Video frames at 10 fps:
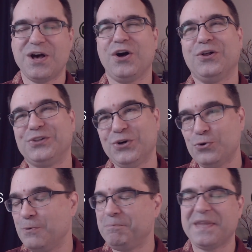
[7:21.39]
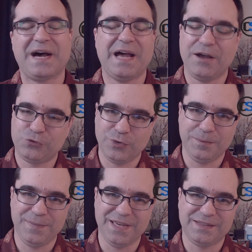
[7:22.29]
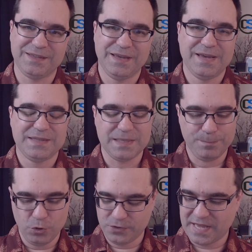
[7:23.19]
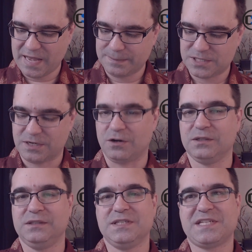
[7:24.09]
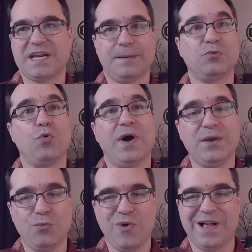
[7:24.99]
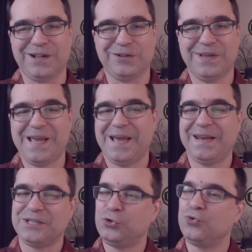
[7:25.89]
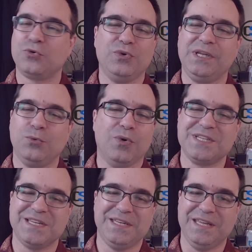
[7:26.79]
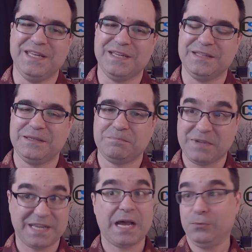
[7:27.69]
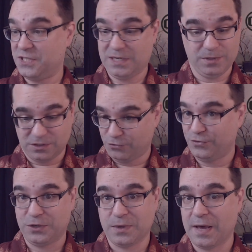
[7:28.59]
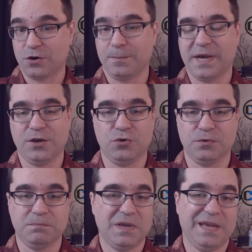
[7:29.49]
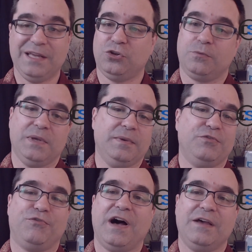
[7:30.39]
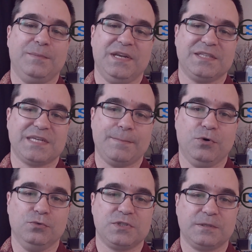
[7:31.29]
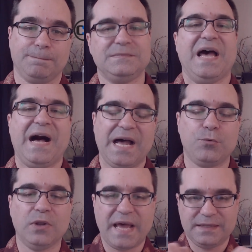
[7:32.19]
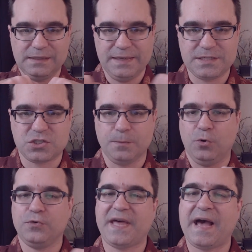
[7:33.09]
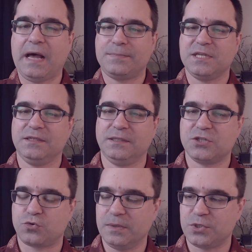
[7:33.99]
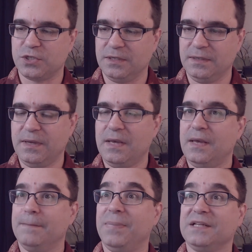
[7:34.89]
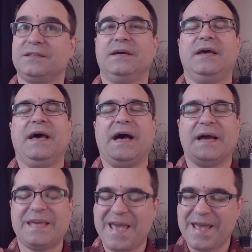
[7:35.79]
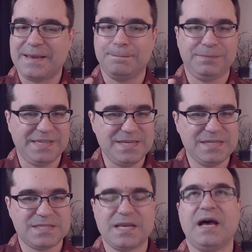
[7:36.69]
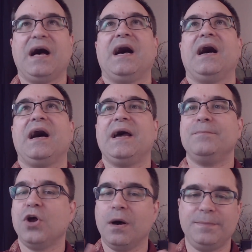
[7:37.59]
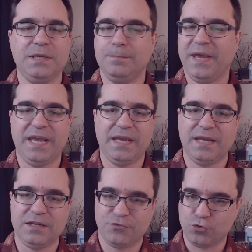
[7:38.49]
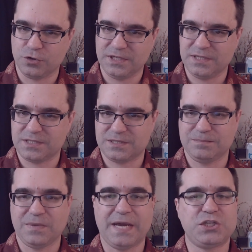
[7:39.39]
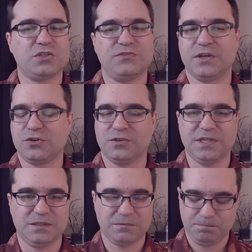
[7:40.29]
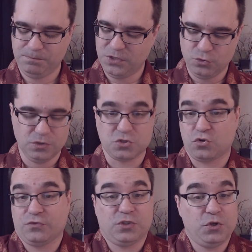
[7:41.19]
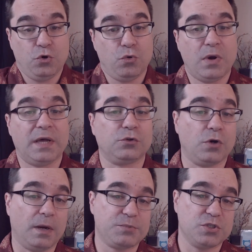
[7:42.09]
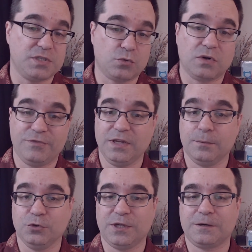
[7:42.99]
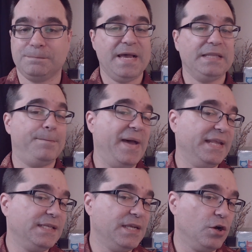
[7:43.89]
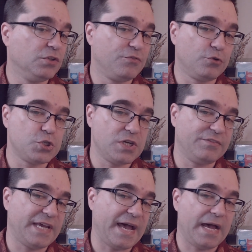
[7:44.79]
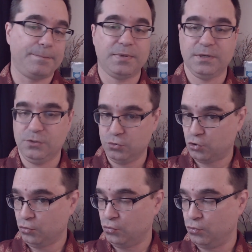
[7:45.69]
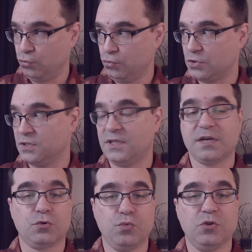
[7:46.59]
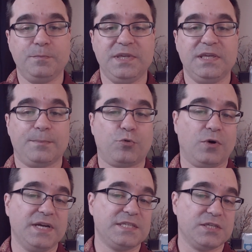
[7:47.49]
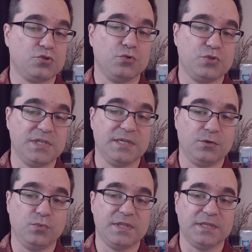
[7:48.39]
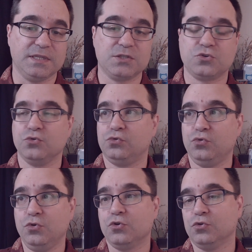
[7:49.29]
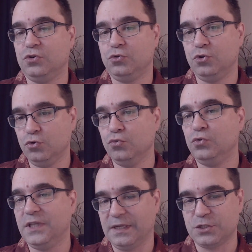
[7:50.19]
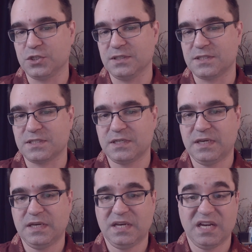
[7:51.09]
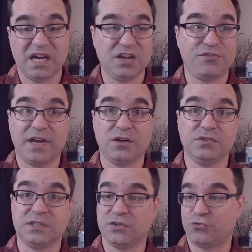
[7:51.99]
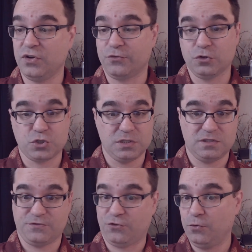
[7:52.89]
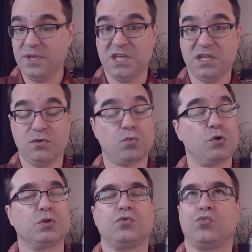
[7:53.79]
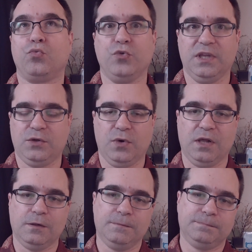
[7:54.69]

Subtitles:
Although, I have to admit that both apps are set up quite well, and a tour really wasn't needed. Like, I was able to figure out on my own. It took maybe 5 minutes at most. I will add links to both apps in the description, but again, please, I'm not being paid for this. I just figured that you deserve to know other options that were available there. Depending on the version of the app you choose, there will be a price associated with it, so do your due diligence. I found that the free versions, for me, worked really well.